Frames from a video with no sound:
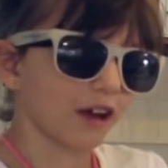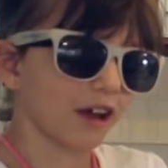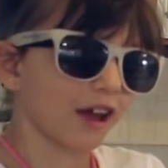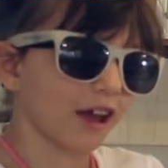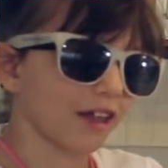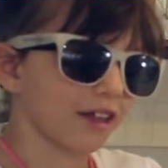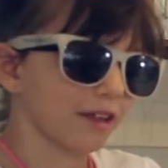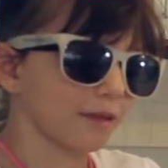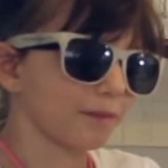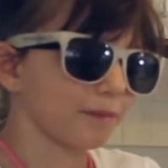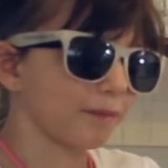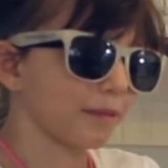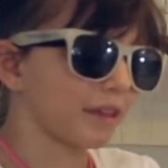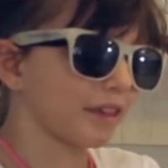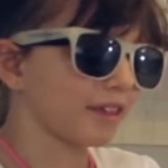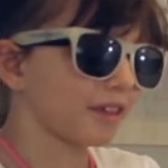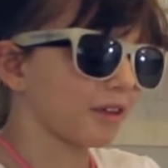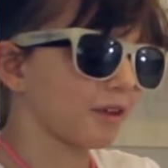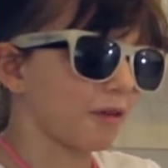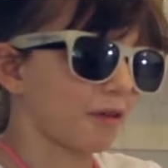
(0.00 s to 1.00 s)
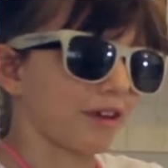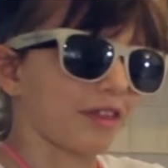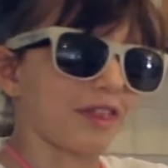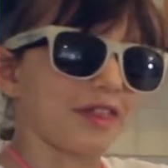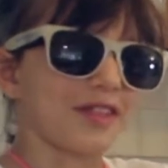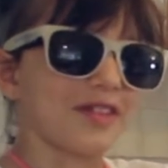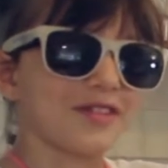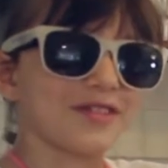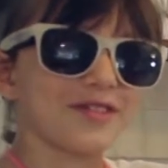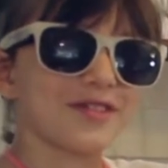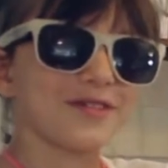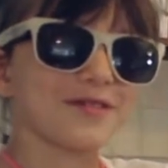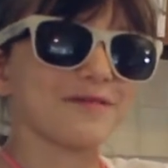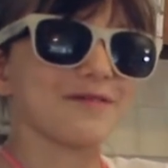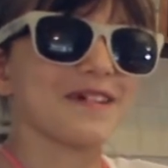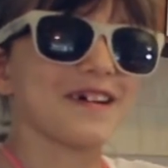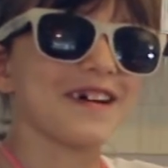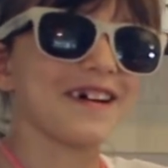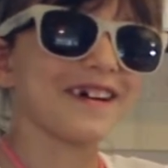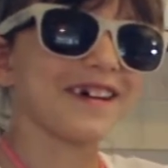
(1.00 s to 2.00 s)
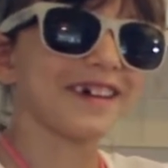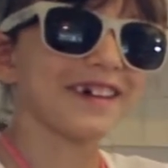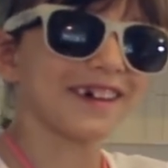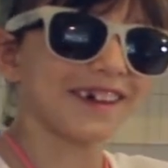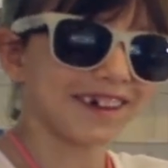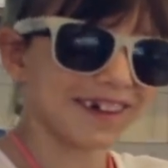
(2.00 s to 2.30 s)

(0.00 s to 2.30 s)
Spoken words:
it hasn't been going too well.